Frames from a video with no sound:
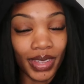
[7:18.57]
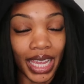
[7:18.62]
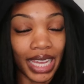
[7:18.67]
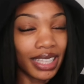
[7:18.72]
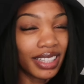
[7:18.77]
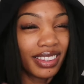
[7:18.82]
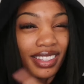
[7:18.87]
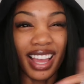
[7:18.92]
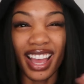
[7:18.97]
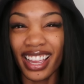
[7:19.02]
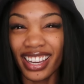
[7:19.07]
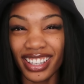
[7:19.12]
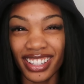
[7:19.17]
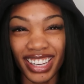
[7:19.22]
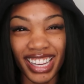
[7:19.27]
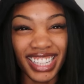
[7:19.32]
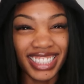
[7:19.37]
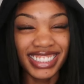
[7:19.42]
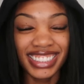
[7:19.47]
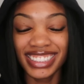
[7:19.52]
that
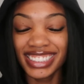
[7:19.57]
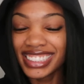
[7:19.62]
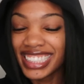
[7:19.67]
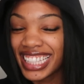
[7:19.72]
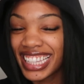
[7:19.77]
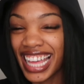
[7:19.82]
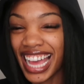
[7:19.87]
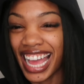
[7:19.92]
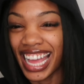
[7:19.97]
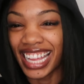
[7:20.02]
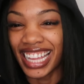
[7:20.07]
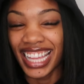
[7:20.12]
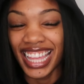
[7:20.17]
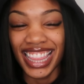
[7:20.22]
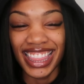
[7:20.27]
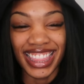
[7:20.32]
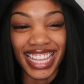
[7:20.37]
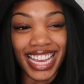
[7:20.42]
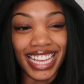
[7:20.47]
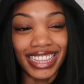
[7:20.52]
liar. He doesn't see that
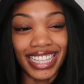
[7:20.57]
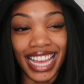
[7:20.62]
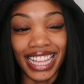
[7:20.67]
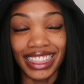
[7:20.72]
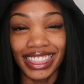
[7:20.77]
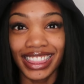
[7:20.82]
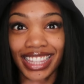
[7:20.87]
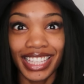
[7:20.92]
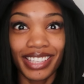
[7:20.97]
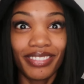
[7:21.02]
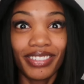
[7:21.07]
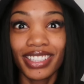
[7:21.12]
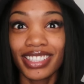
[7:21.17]
that that thief.